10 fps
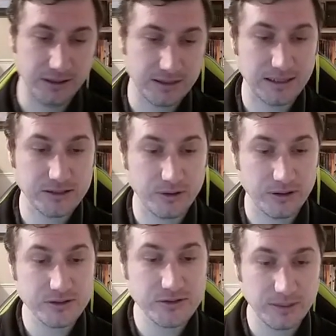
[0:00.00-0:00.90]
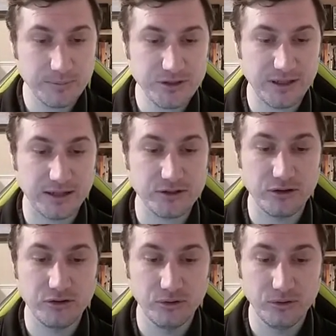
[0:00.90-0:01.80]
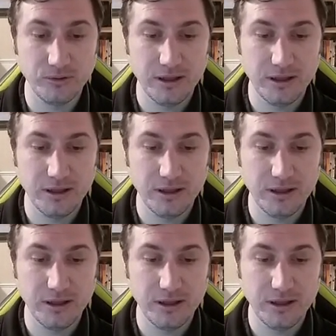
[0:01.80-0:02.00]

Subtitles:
Because that's our assumption, that's our null.